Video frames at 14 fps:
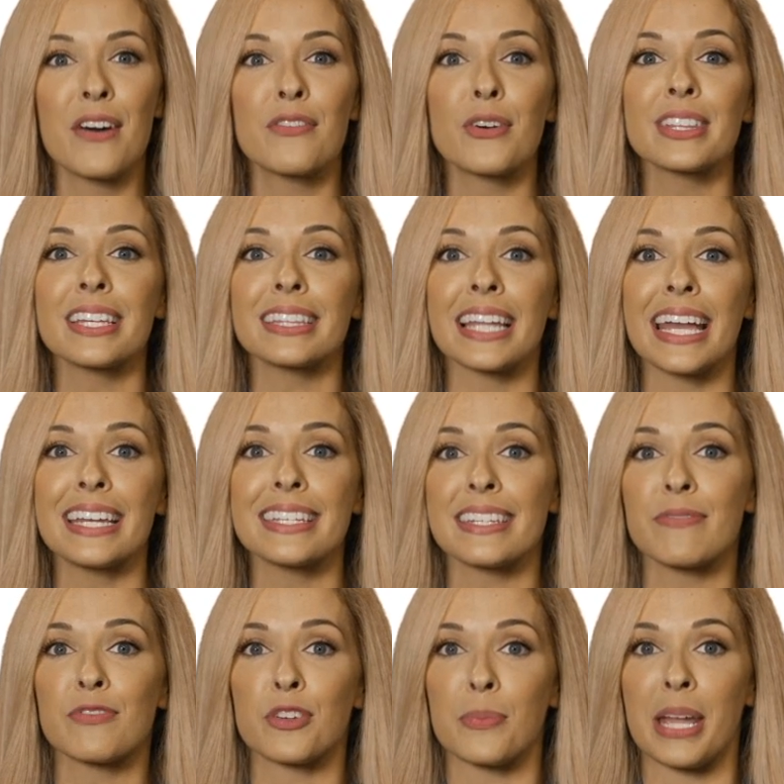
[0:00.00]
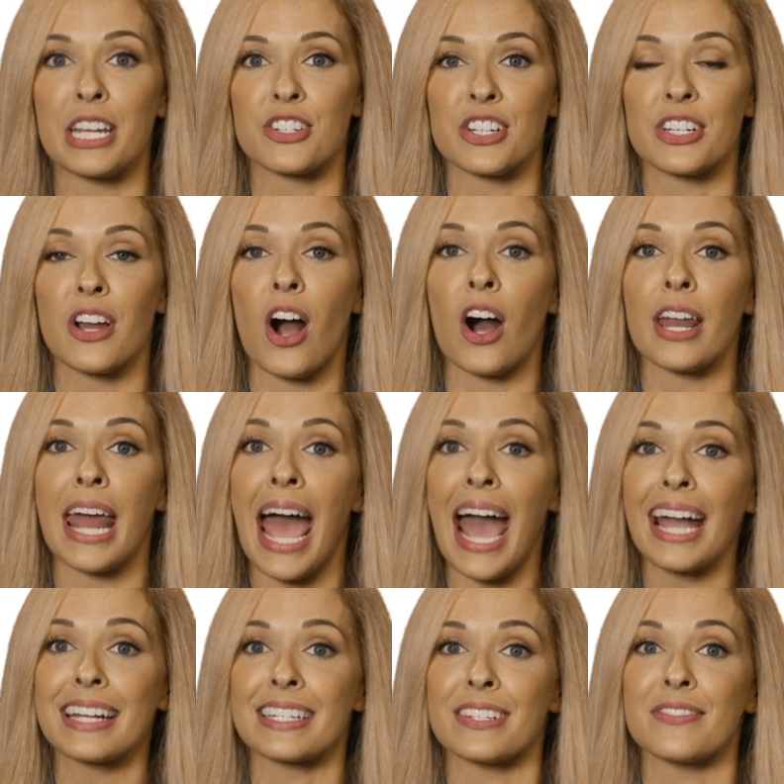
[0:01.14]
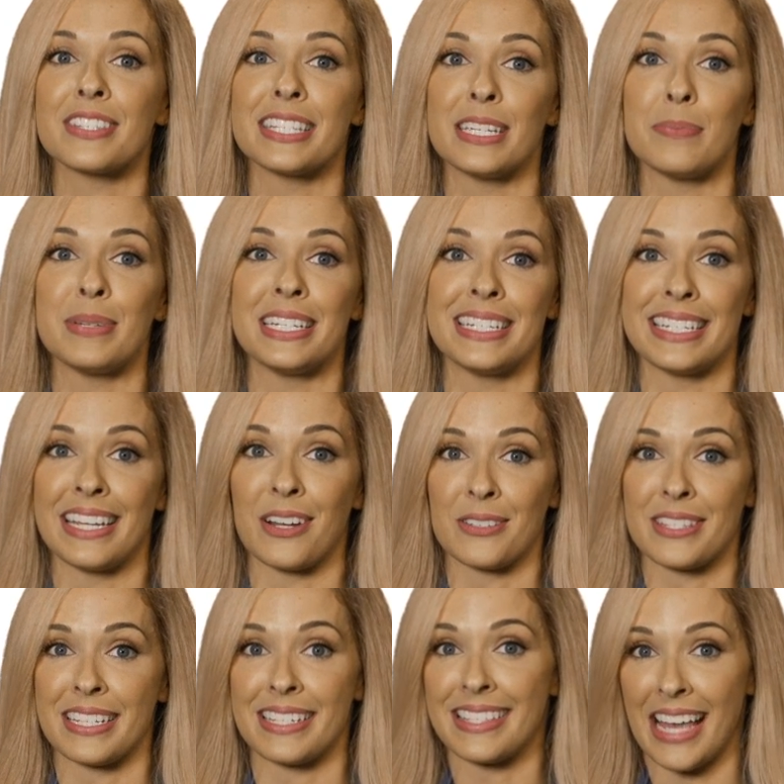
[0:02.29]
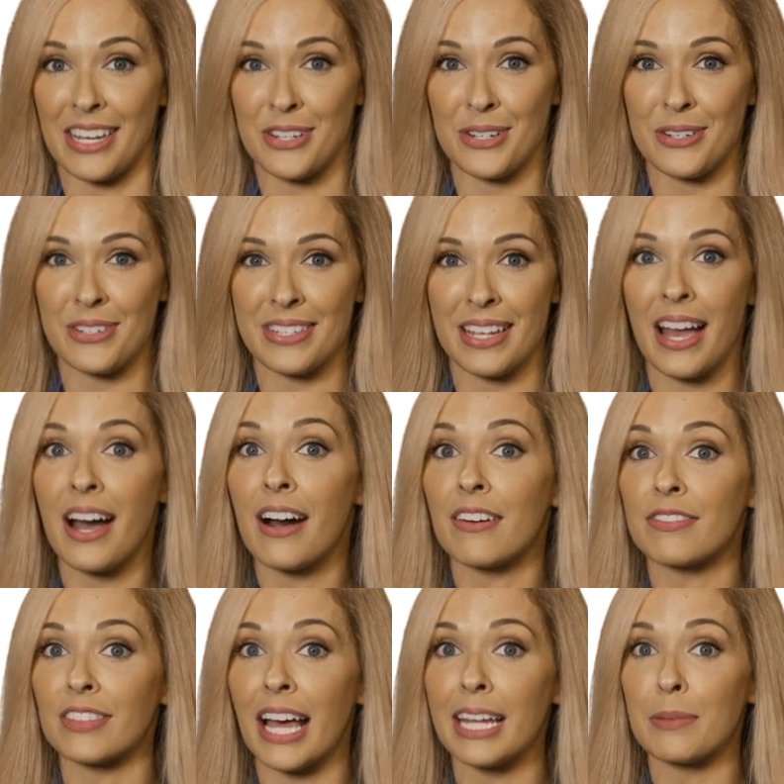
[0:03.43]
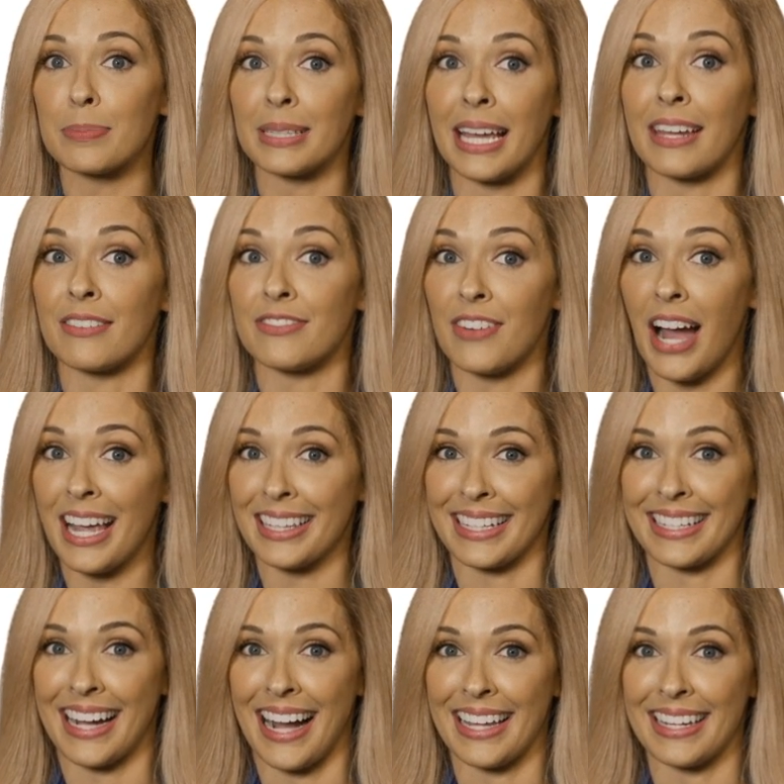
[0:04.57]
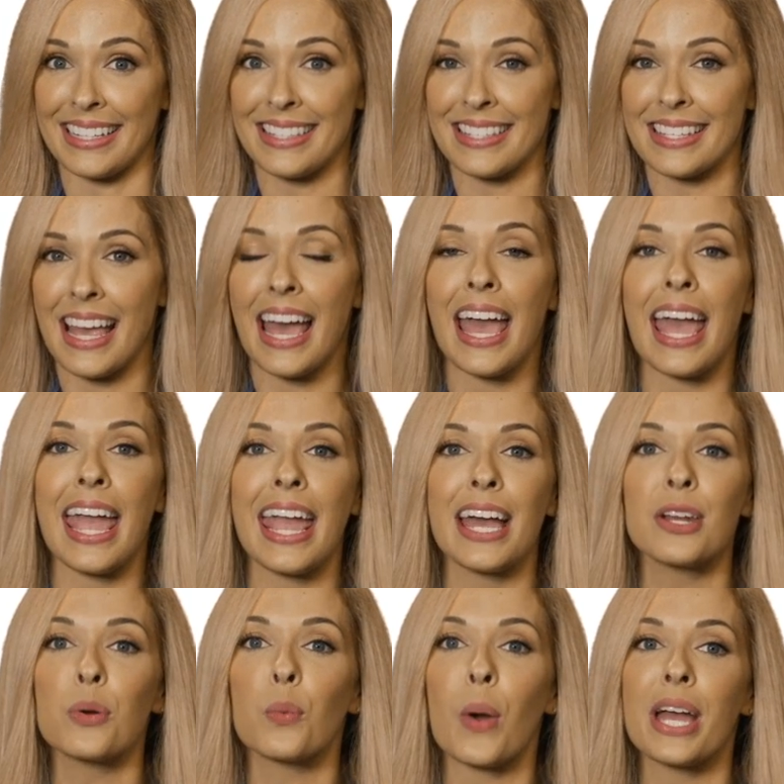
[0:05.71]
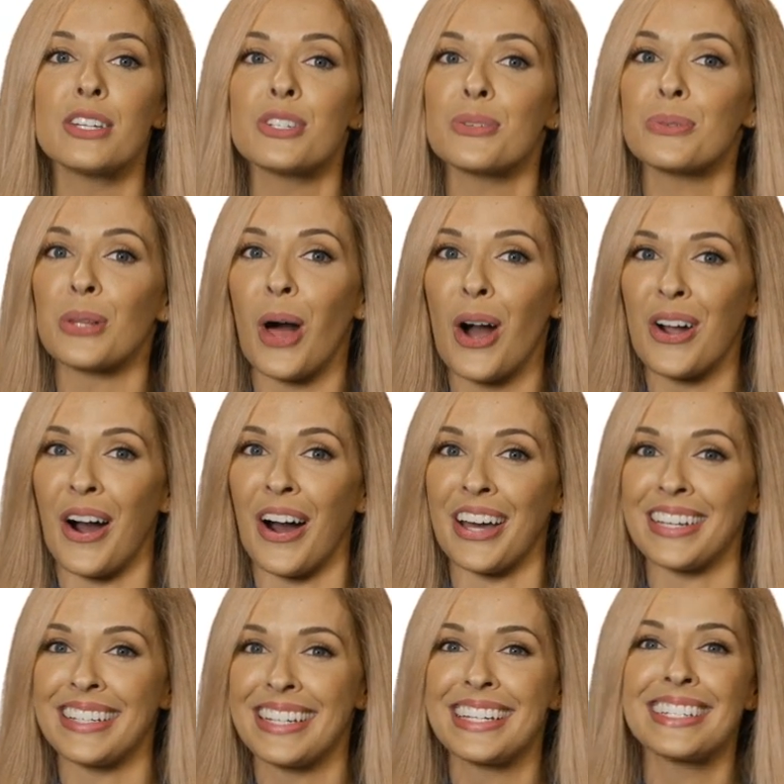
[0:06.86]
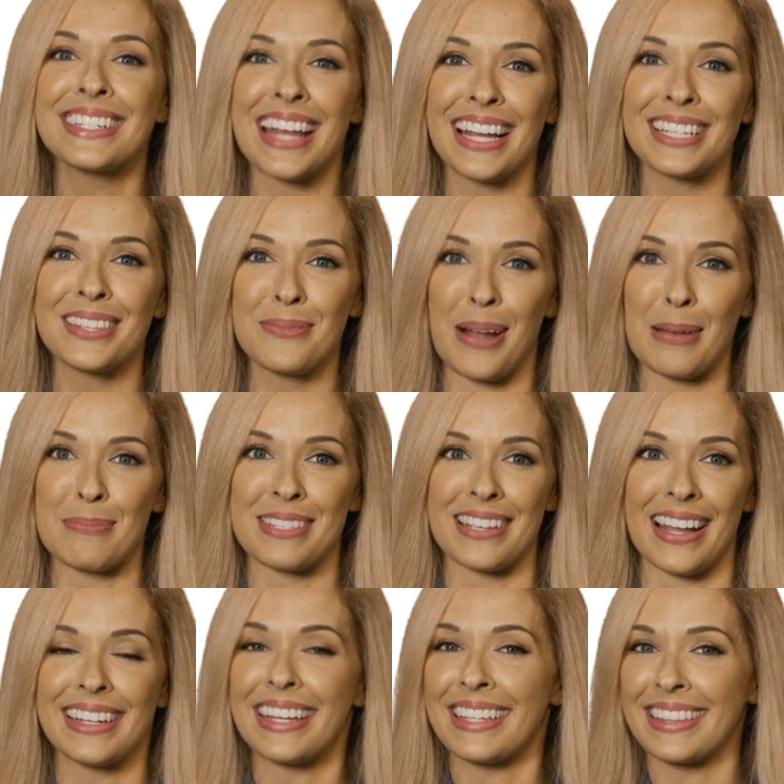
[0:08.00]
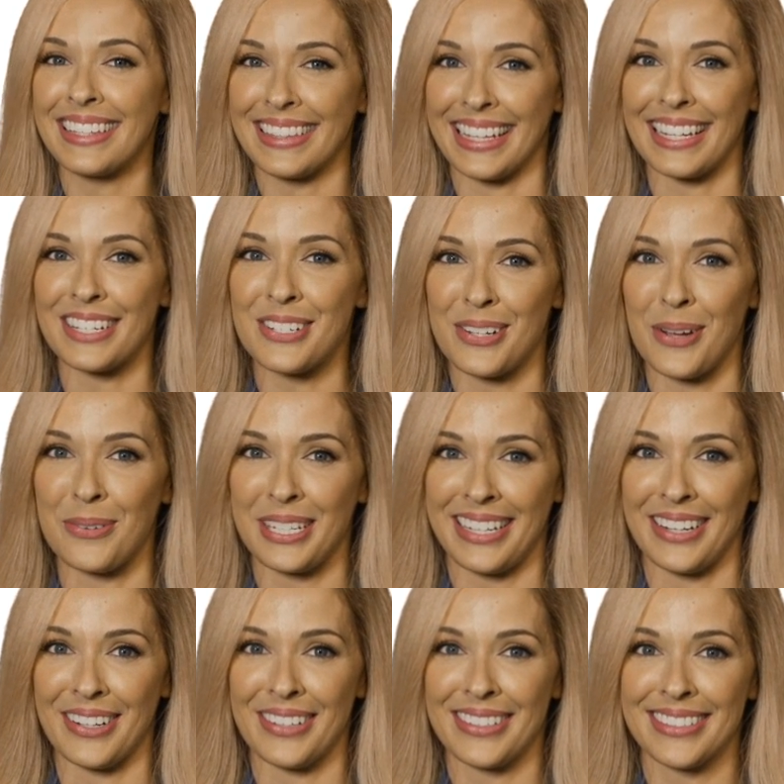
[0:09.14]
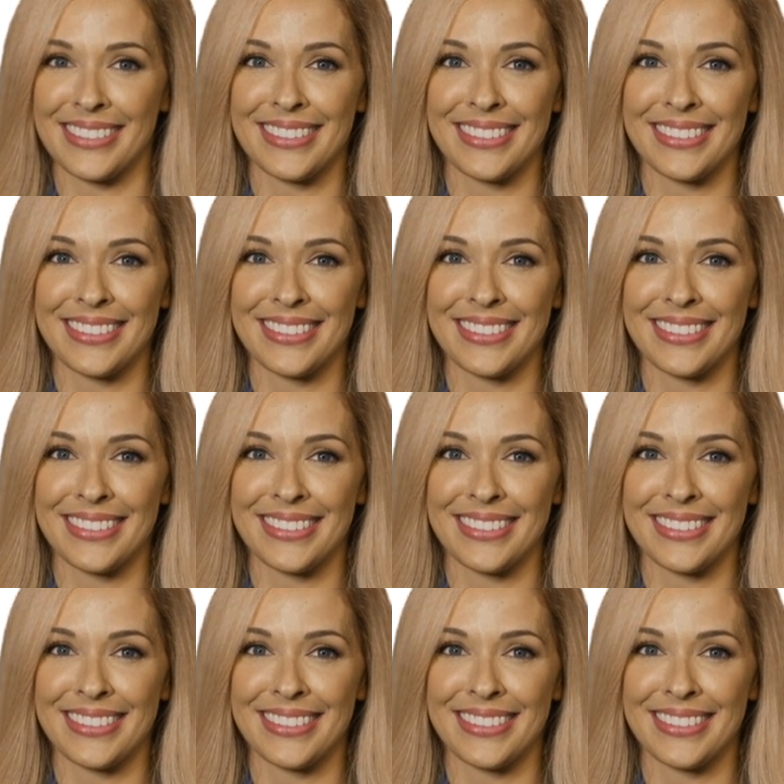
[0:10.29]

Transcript: For the latest information on active CPDLC centers, flight plan filing guidance, and when to log on, check the website in the link shown here.